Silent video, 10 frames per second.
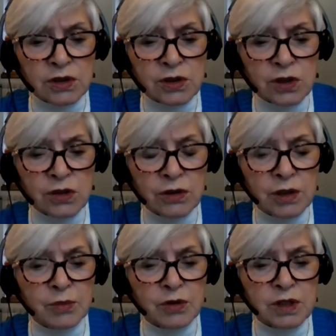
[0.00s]

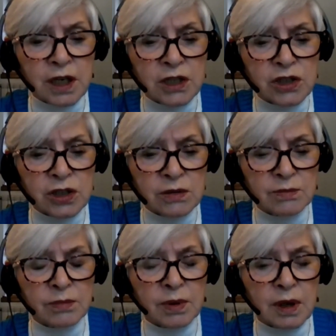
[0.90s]
security
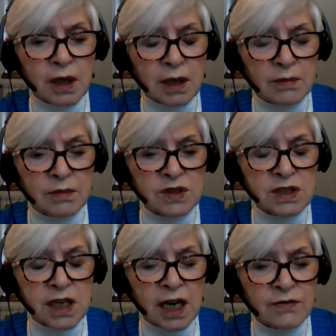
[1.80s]
protection,
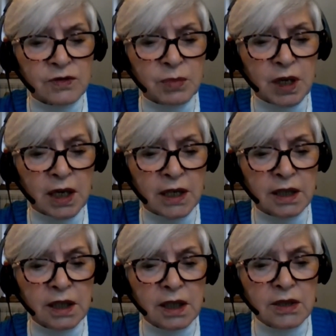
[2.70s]
staffed
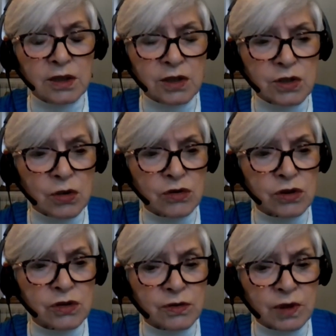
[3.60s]
by the
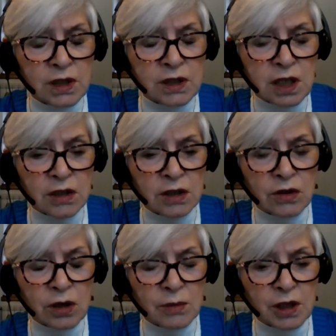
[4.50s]
soldiers from the
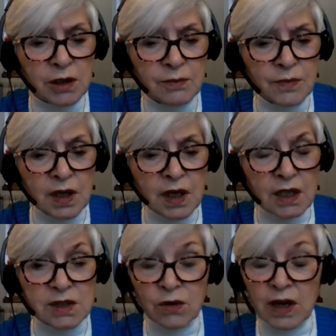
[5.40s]
Italian army.
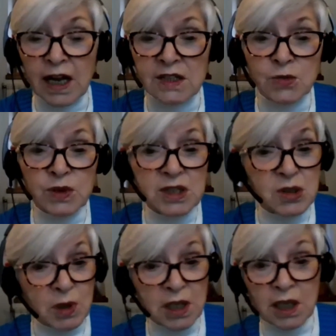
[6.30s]
And so as we
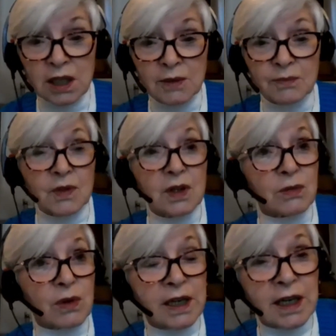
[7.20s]
speak,
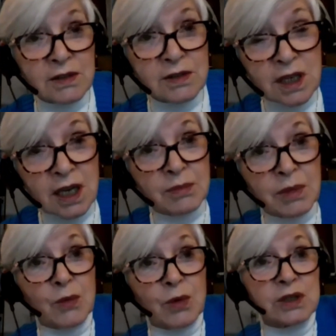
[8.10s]
right outside
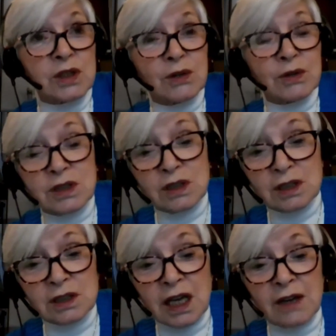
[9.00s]
my window and to
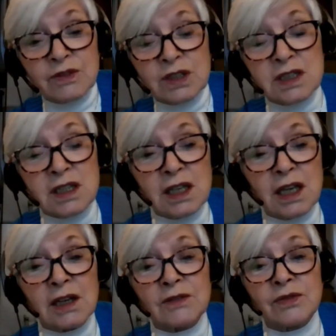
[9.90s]
the left is the
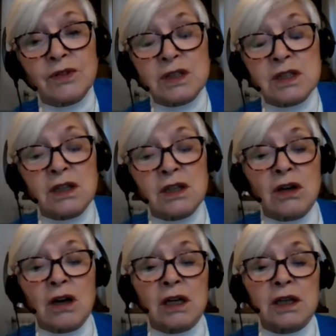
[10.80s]
gate for the
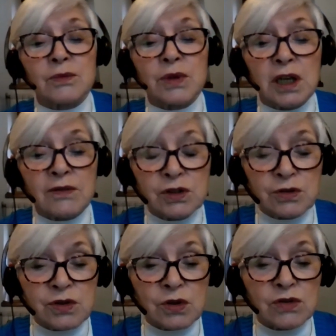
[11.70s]
synagogue, and we have
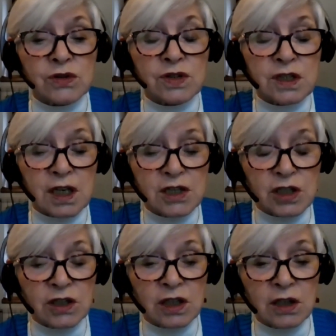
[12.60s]
two soldiers
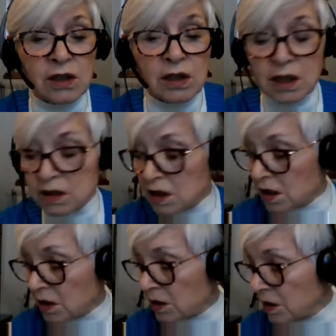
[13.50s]
stationed there, and
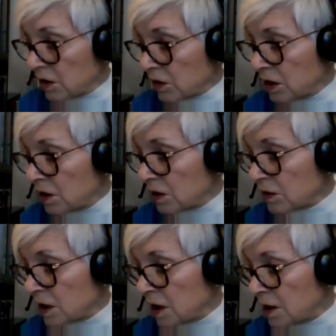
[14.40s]
they're
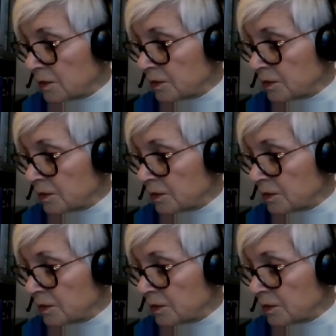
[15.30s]
here